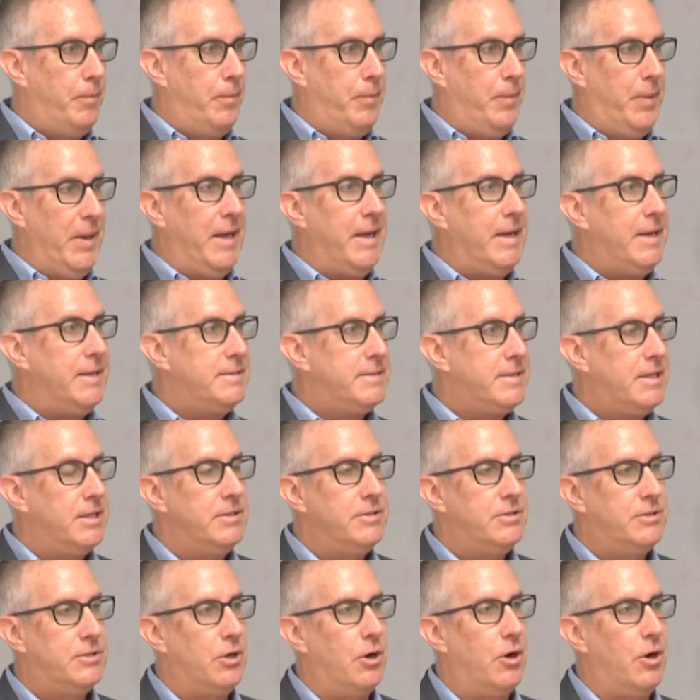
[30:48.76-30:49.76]
biggest
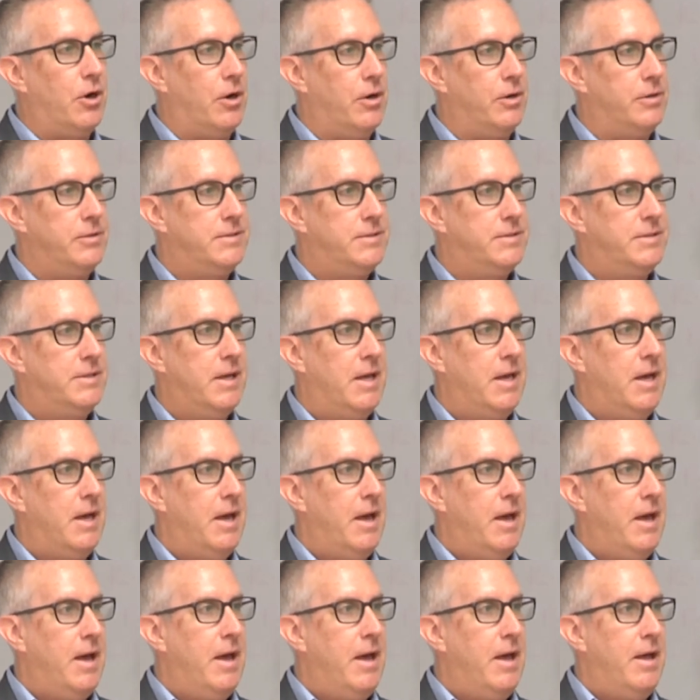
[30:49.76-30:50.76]
concerns
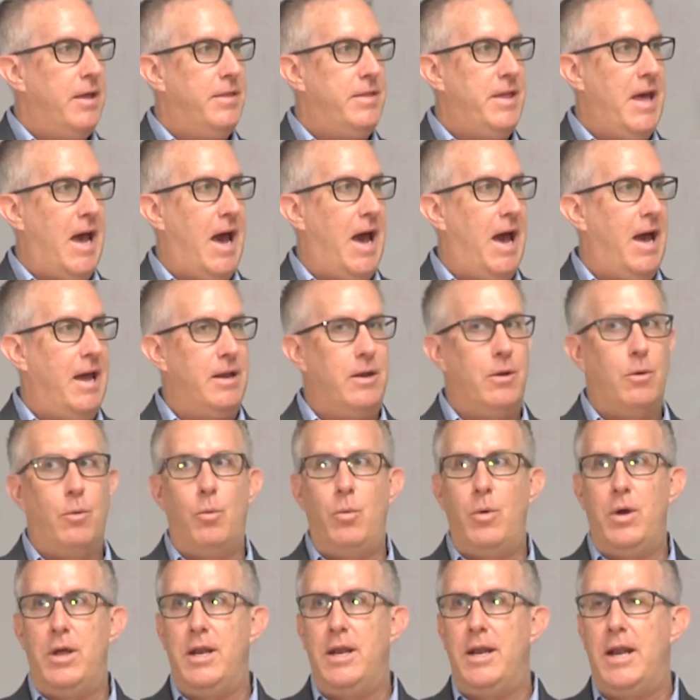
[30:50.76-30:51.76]
that
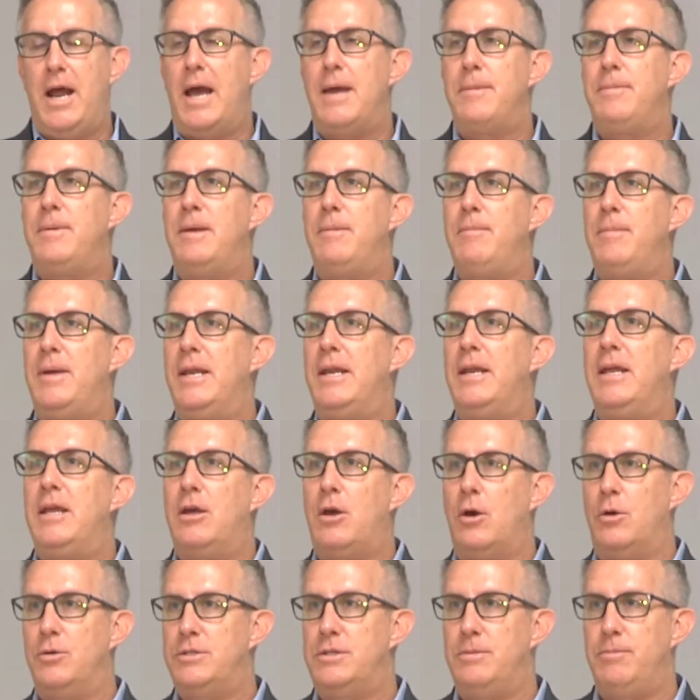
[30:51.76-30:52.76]
when an IEP meeting
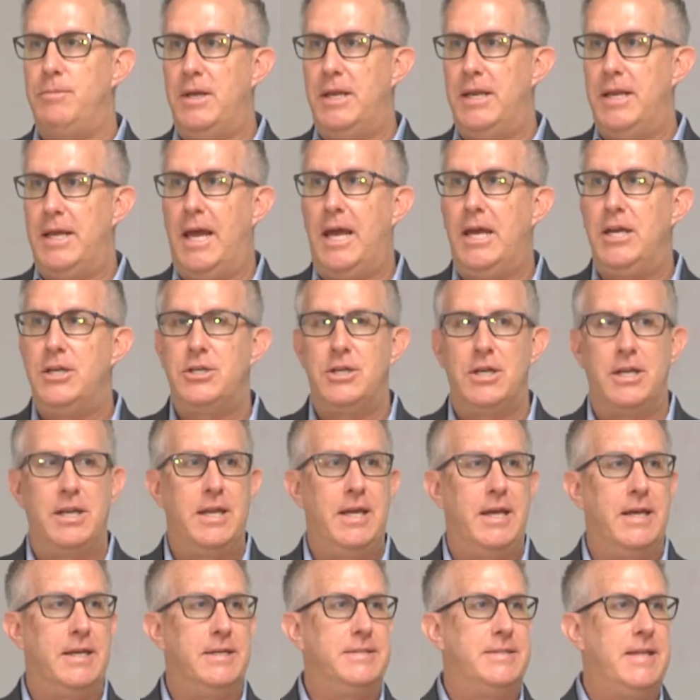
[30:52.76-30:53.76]
goes to
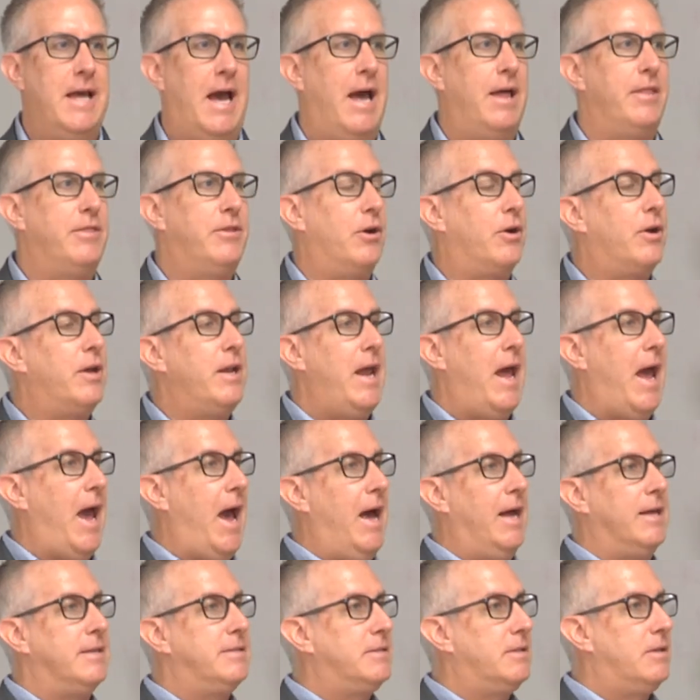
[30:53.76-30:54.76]
mediation is that they're going to
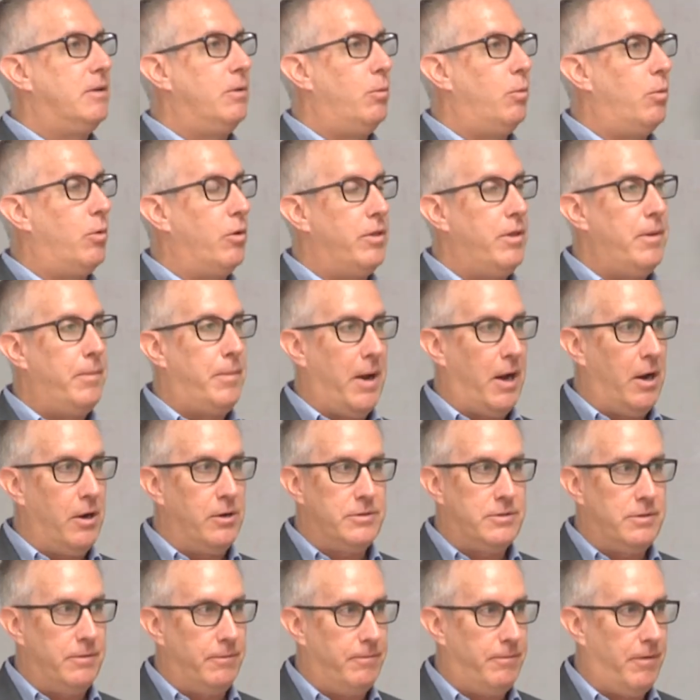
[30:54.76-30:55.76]
ask the
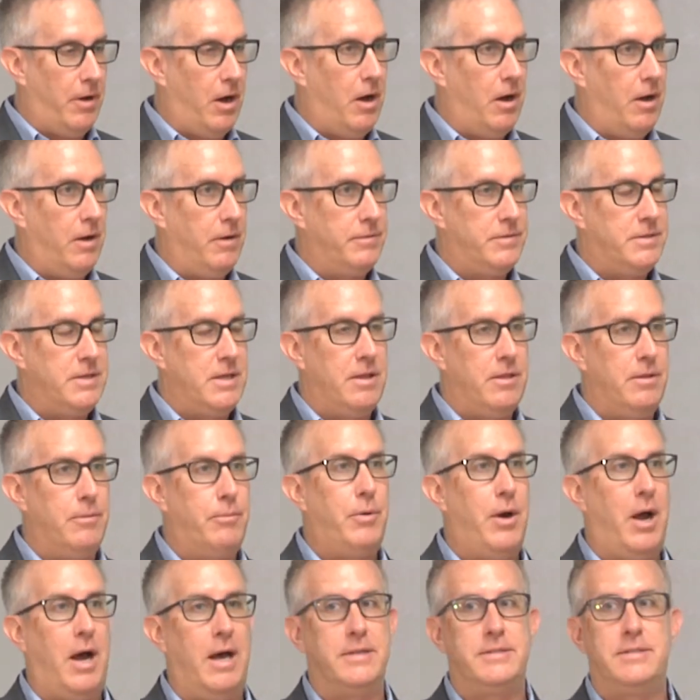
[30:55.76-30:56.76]
parents involved in the
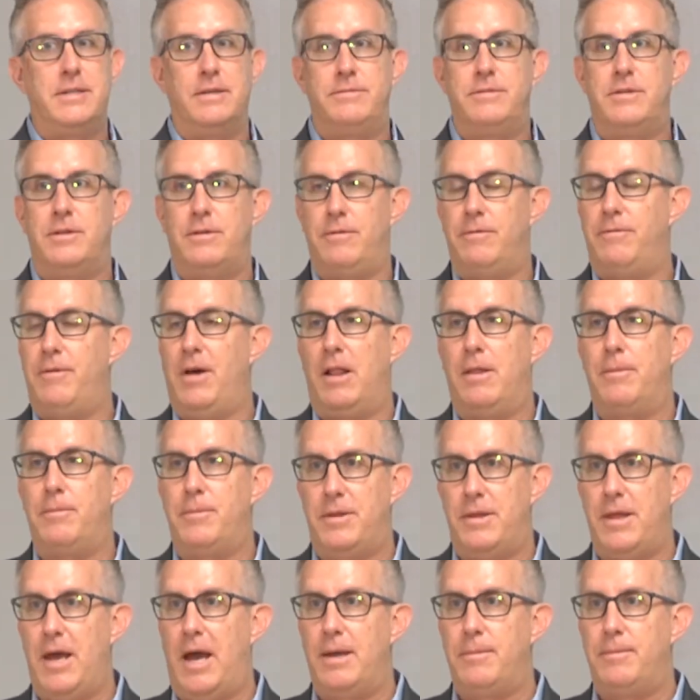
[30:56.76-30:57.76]
process of
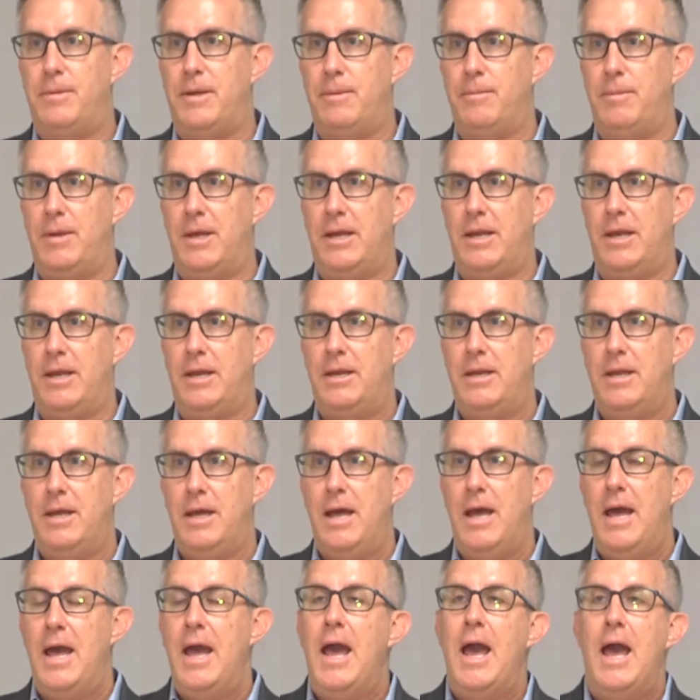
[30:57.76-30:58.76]
developing the IEP meeting.
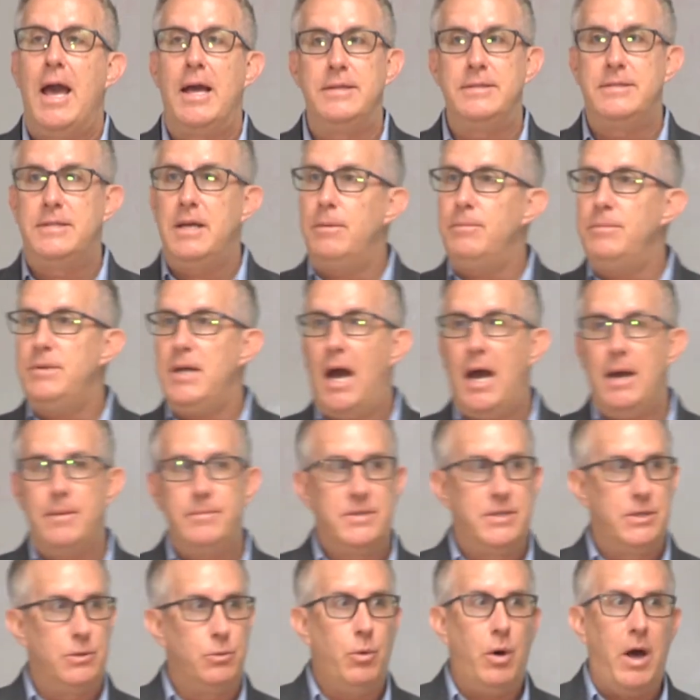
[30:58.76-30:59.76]
And
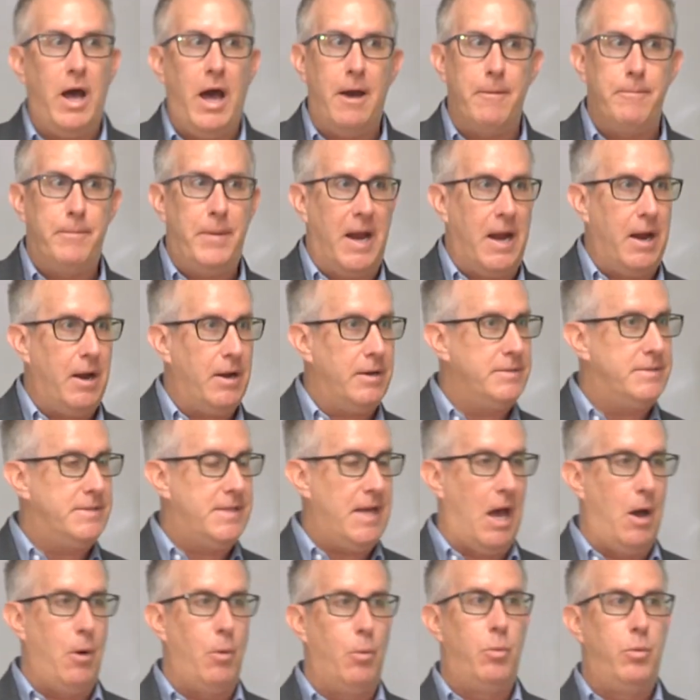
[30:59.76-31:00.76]
sometimes you will have parents
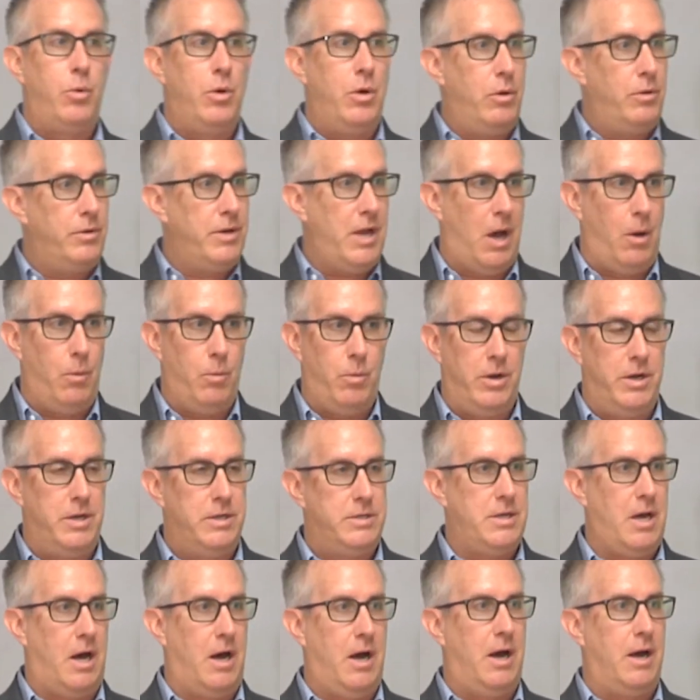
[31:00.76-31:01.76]
that will not want to
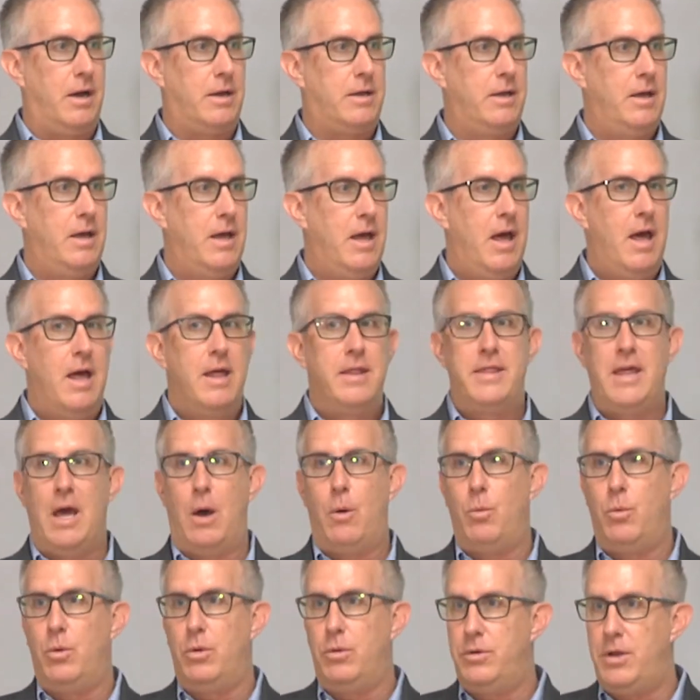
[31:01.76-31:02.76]
talk,
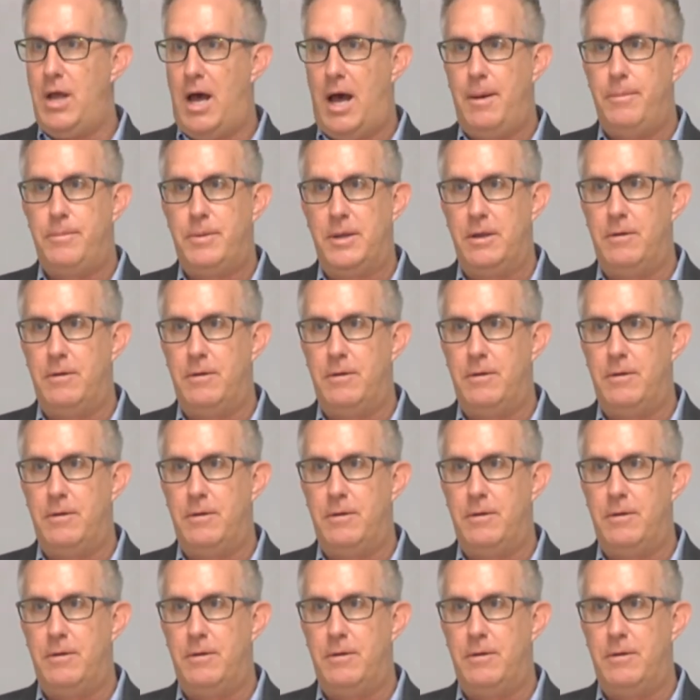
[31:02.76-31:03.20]
that will not be